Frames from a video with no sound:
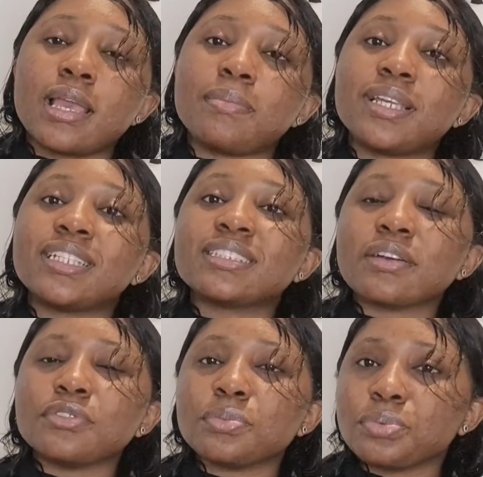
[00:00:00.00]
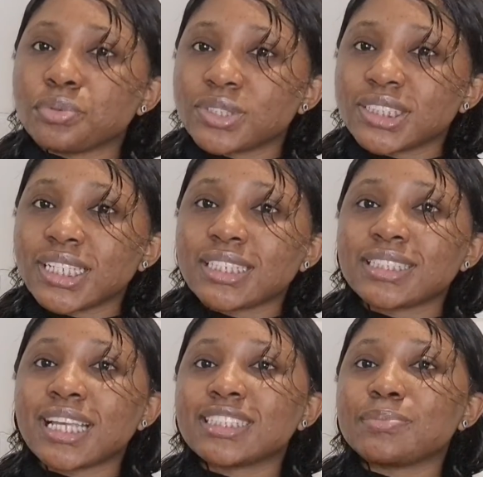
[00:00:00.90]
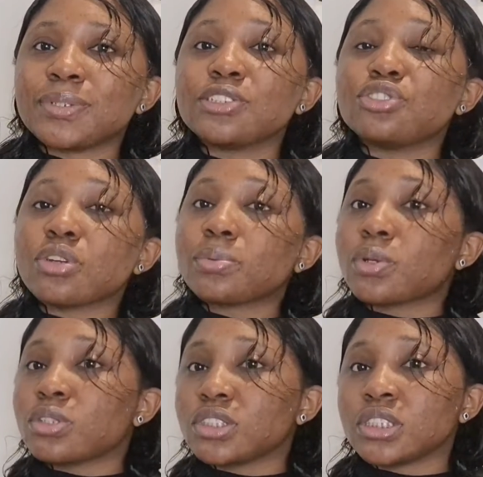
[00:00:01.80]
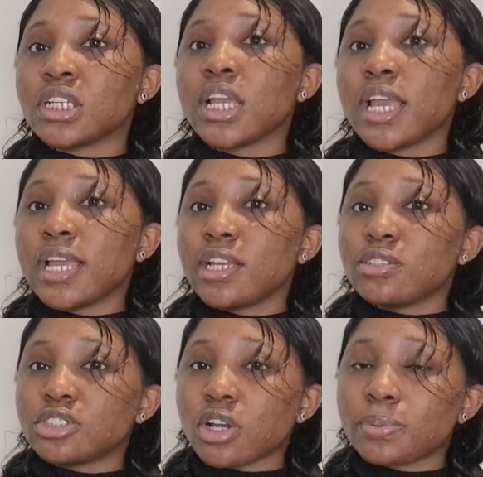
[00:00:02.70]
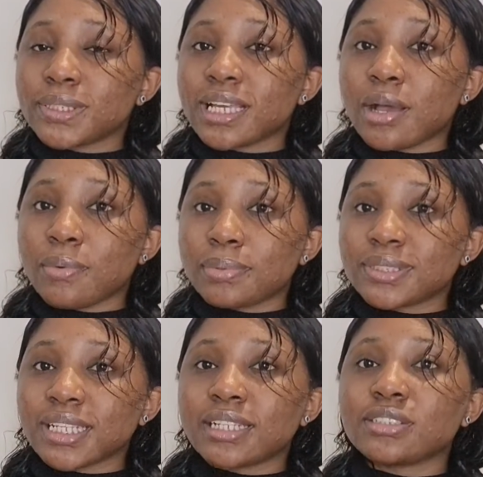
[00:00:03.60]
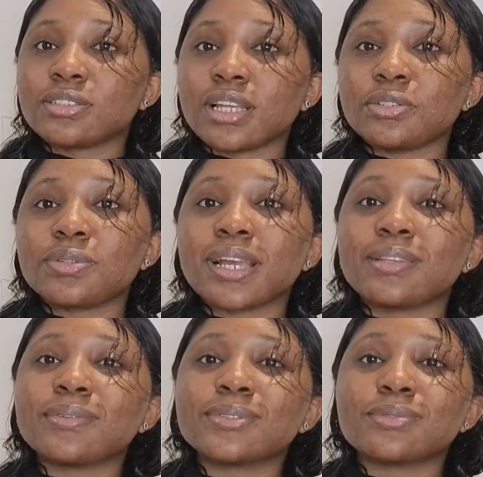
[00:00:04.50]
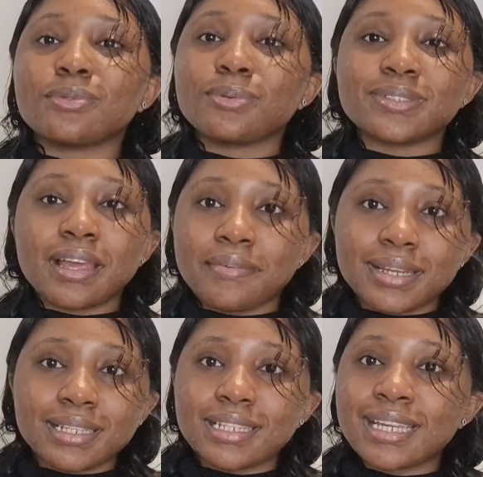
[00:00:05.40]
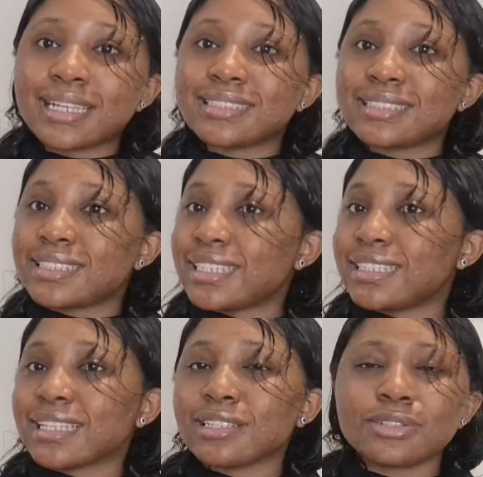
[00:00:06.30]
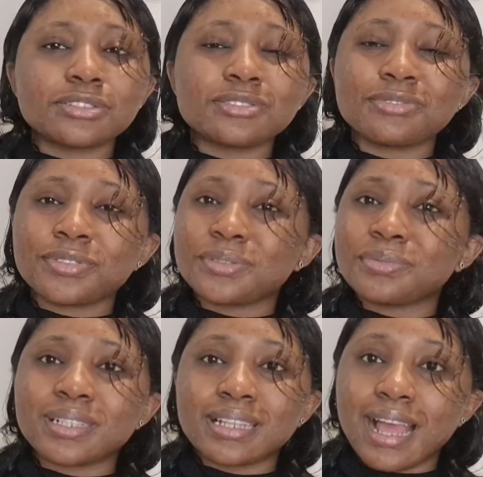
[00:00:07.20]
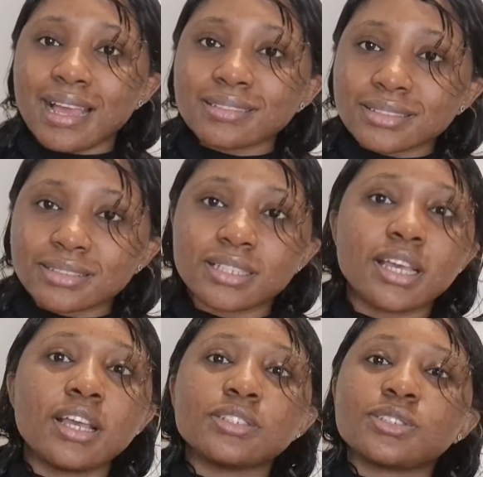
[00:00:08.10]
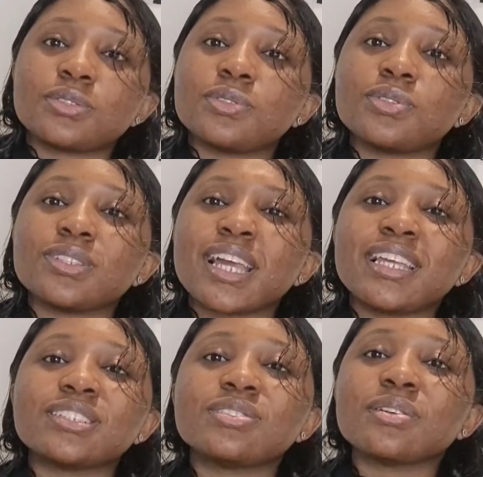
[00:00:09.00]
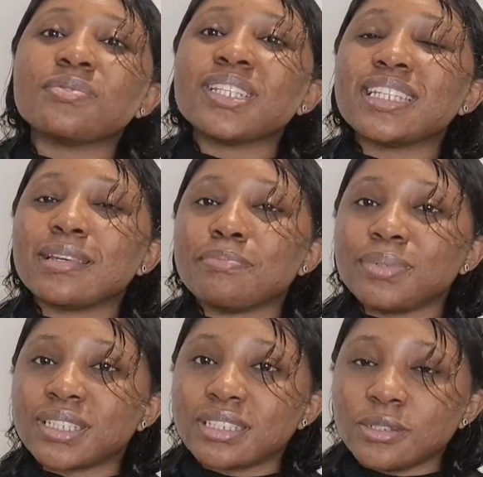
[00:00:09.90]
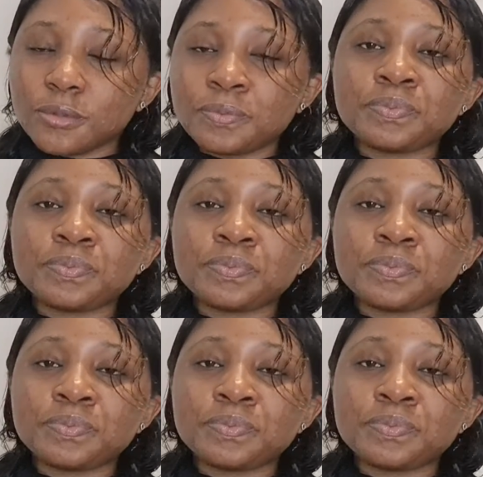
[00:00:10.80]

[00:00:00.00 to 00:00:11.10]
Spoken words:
interview process that is being dropped on the optical website, so that you can also go directly and see it and just feel relaxed, so you know that it's not really a big deal.